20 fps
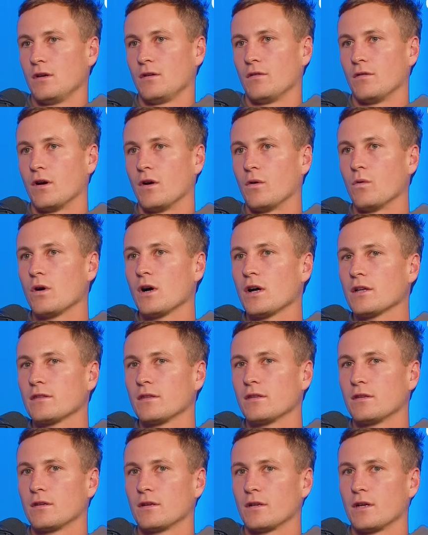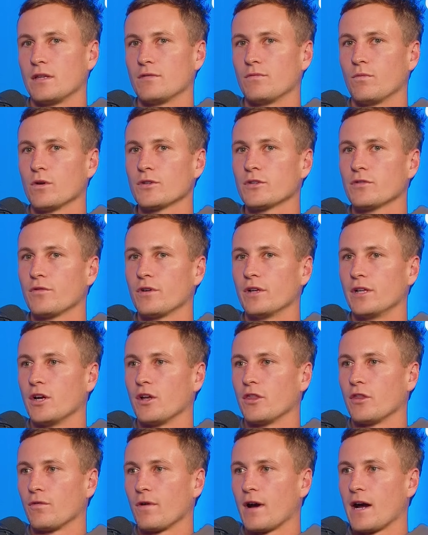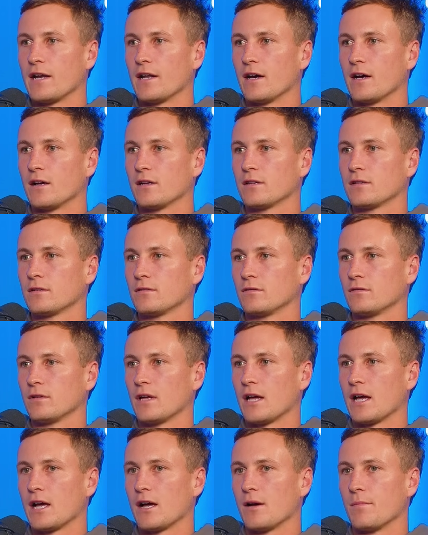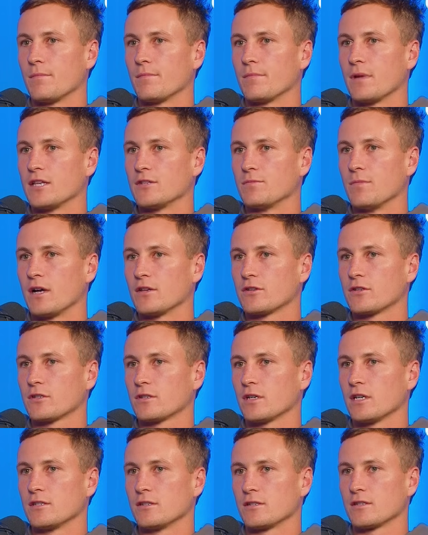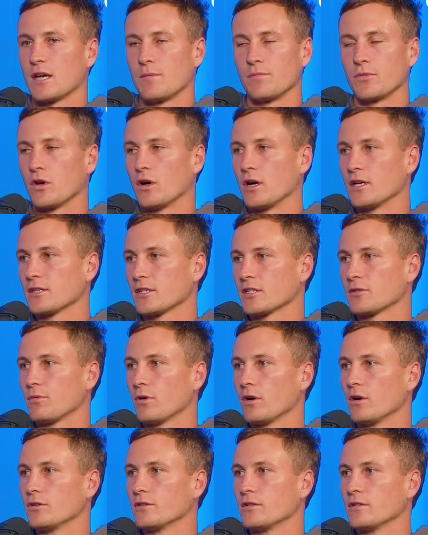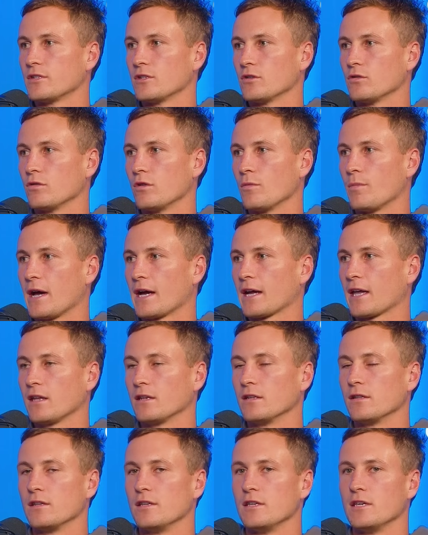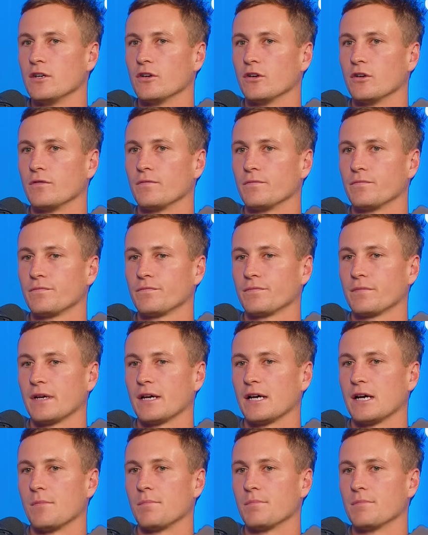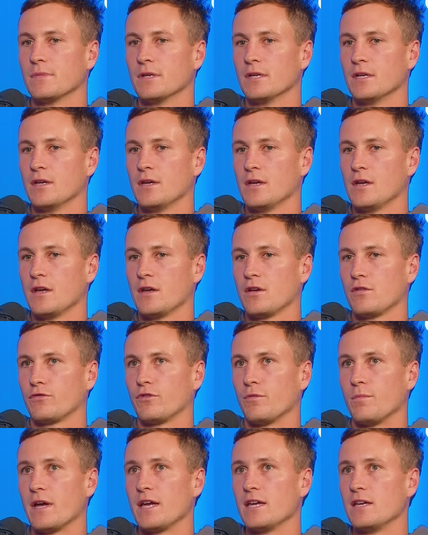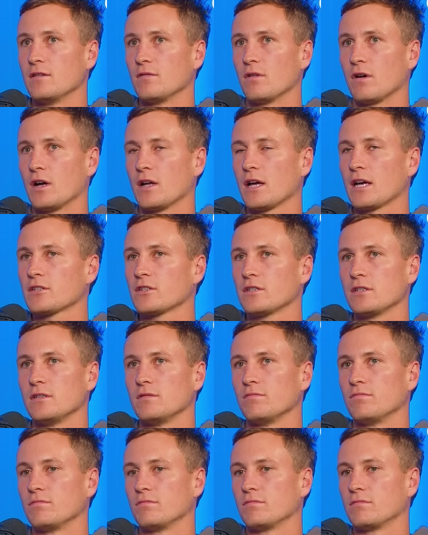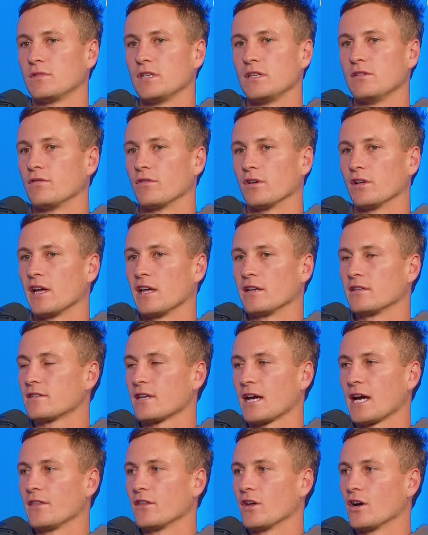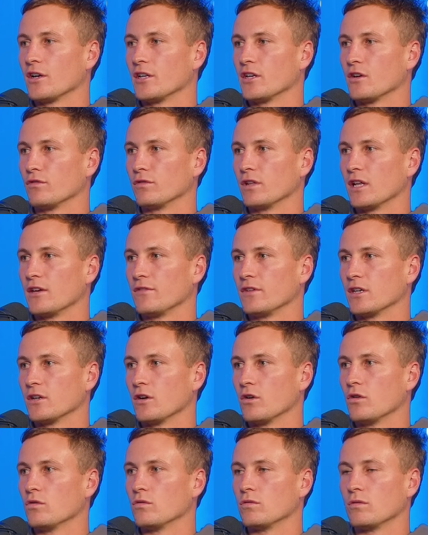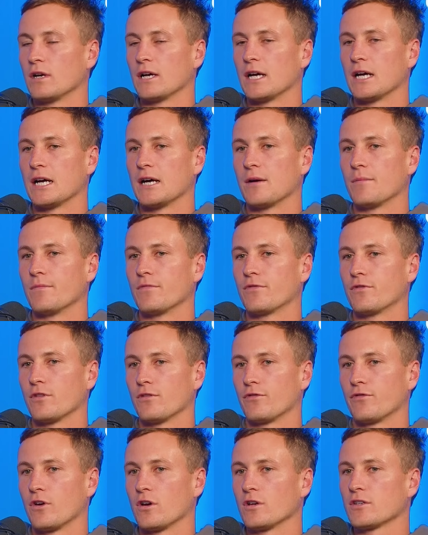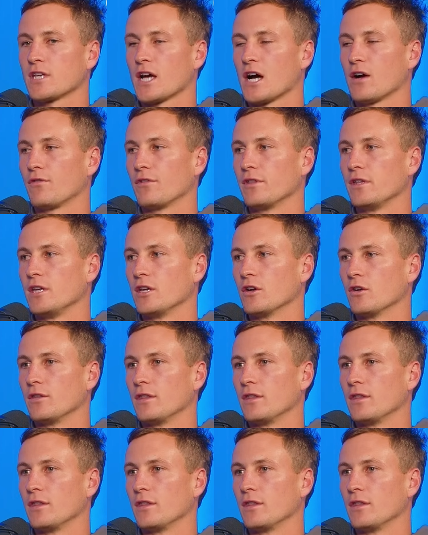Oh, well, it wasn't really on the radar as much as some guys, I suppose, until the back end of the year. And for me, I actually didn't really entertain the idea of leaving at all for the first half of the year.